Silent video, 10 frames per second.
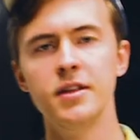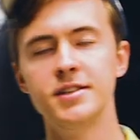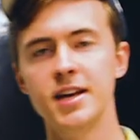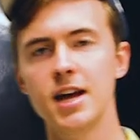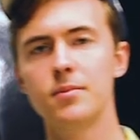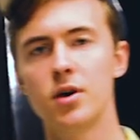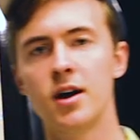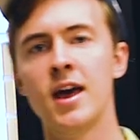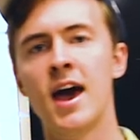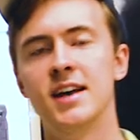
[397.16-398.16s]
The
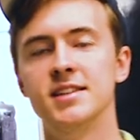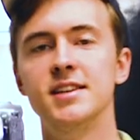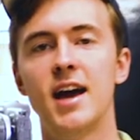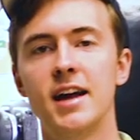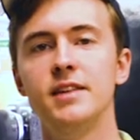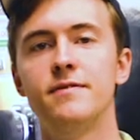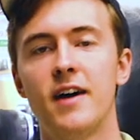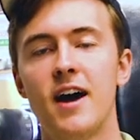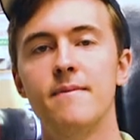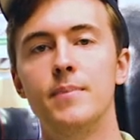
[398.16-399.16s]
Tamron has a
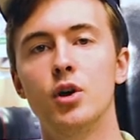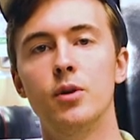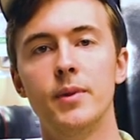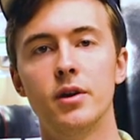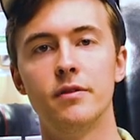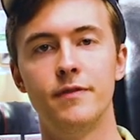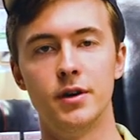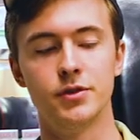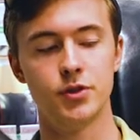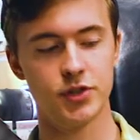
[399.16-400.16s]
95 millimeter
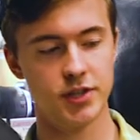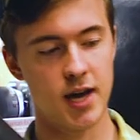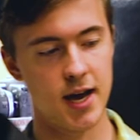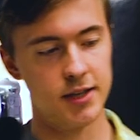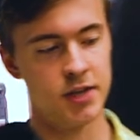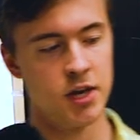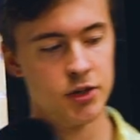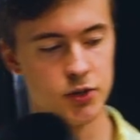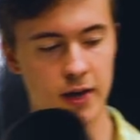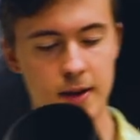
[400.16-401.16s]
filter size.
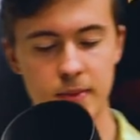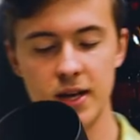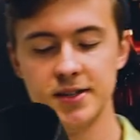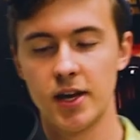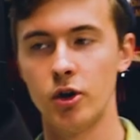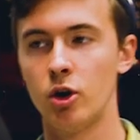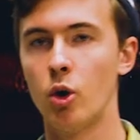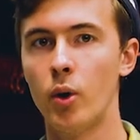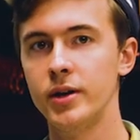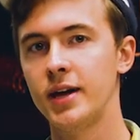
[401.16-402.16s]
So that means that you're
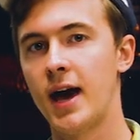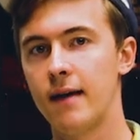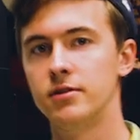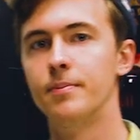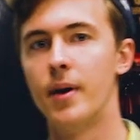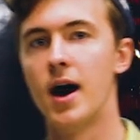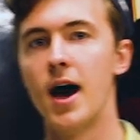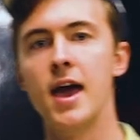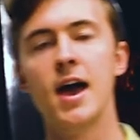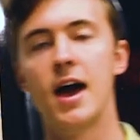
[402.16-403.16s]
going to have to
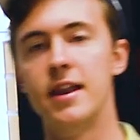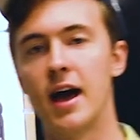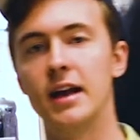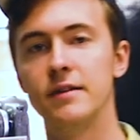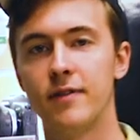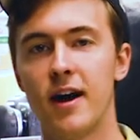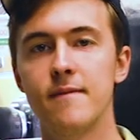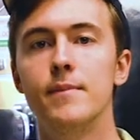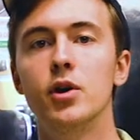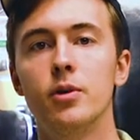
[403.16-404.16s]
buy a
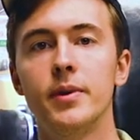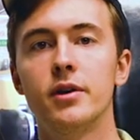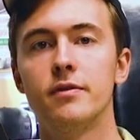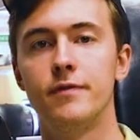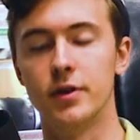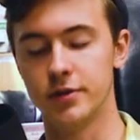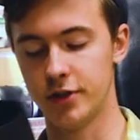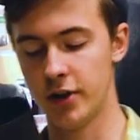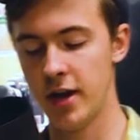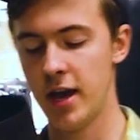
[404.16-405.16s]
95 millimeter
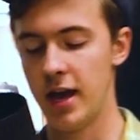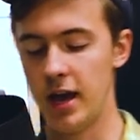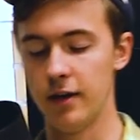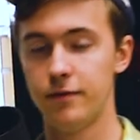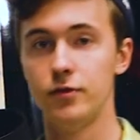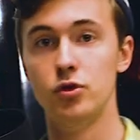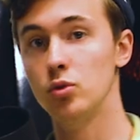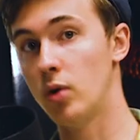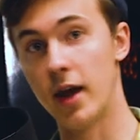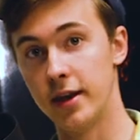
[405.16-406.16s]
filter if
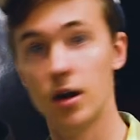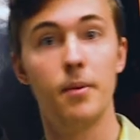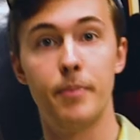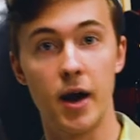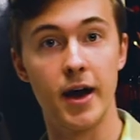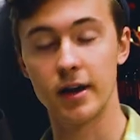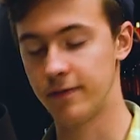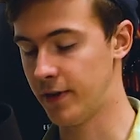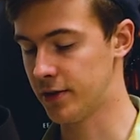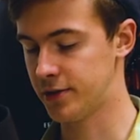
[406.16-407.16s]
you end up buying a
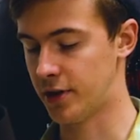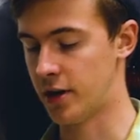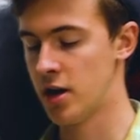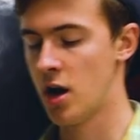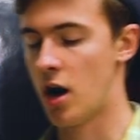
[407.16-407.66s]
filter.